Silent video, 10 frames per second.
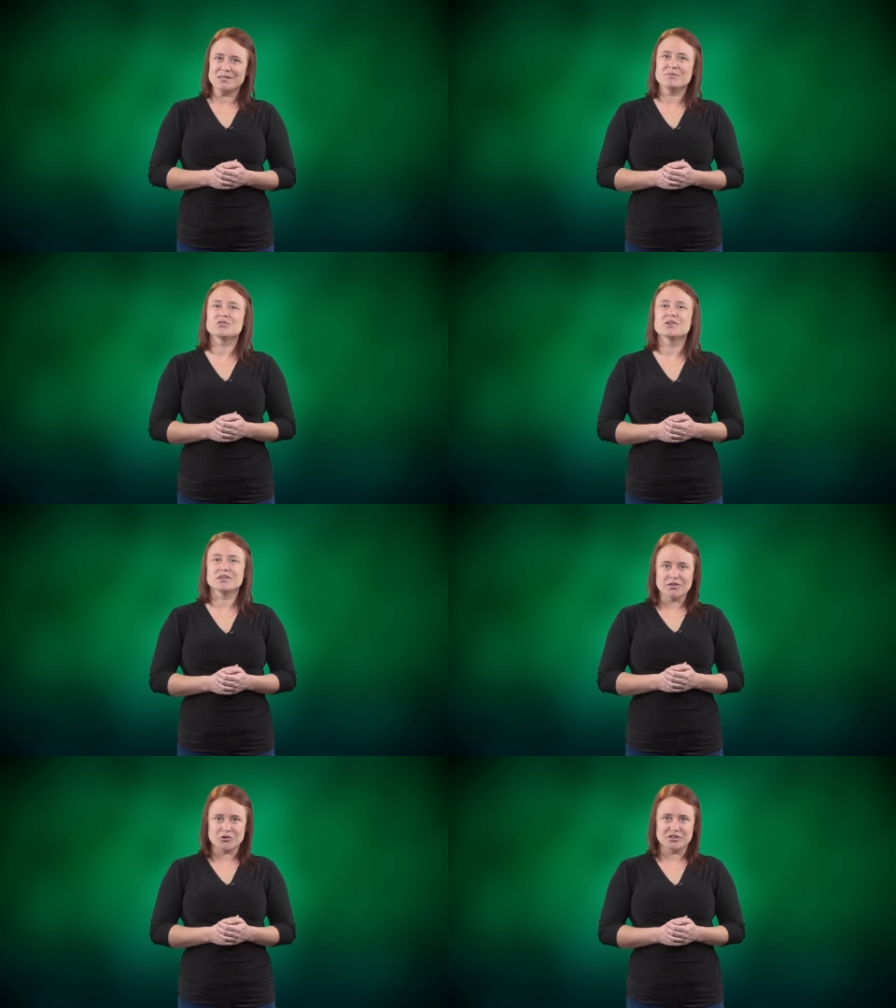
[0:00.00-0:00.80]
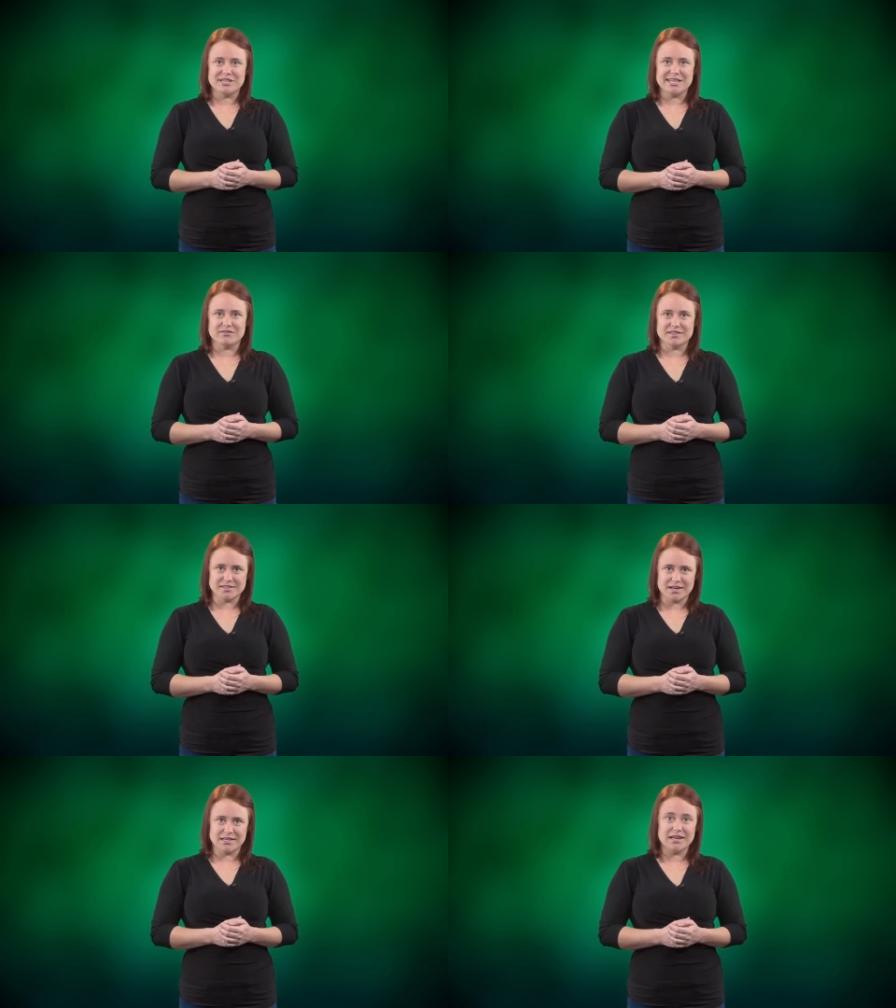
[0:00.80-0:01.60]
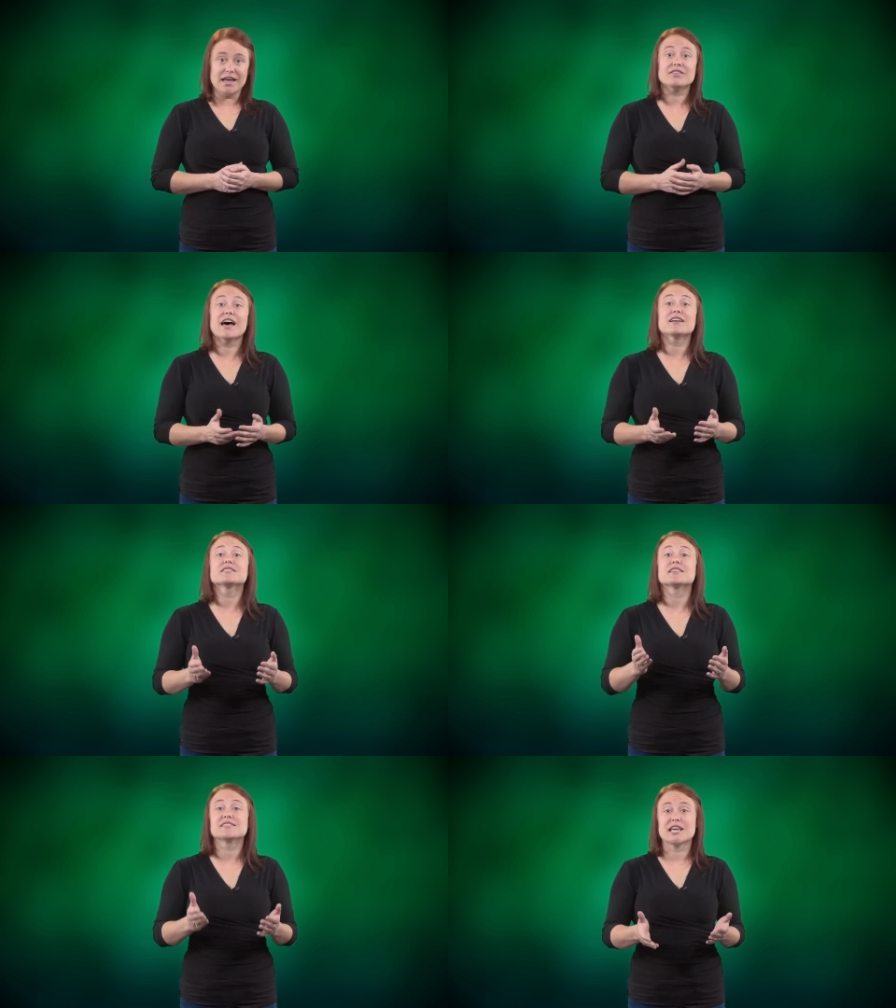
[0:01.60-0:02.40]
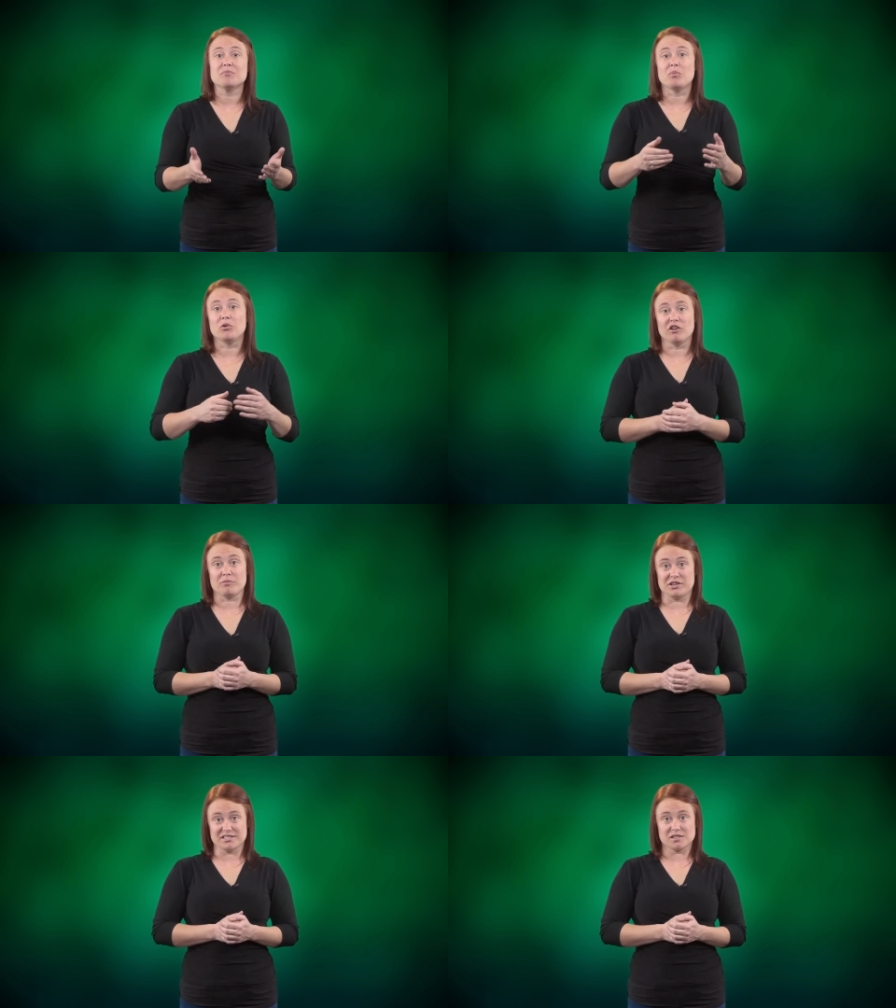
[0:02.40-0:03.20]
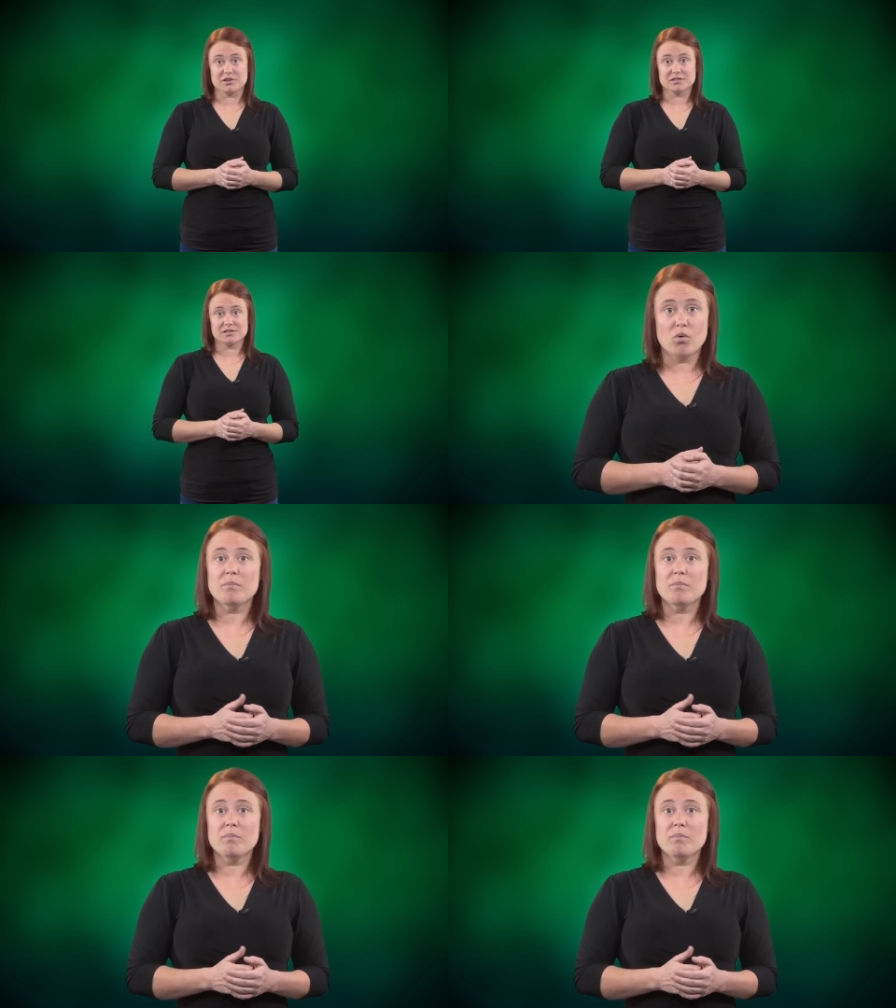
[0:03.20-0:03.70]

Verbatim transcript: lead me to another critique of the study, and that is the sample pool of participants.